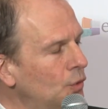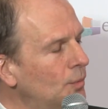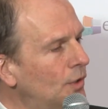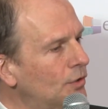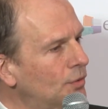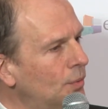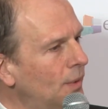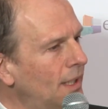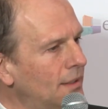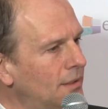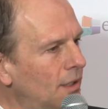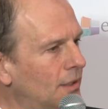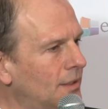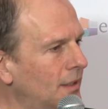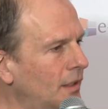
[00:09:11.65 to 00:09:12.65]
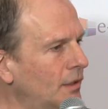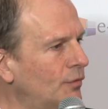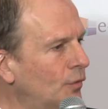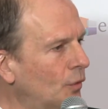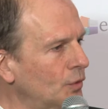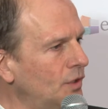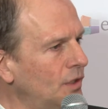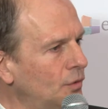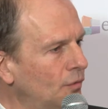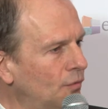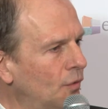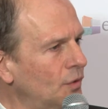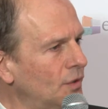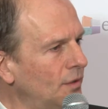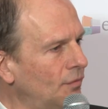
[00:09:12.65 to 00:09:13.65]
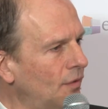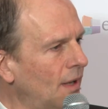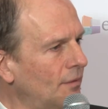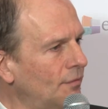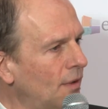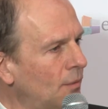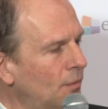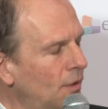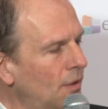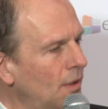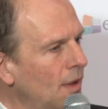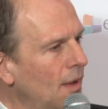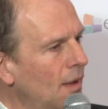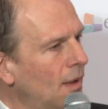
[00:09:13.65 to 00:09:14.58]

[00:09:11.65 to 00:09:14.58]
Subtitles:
you must wait at least 40 to 45 hours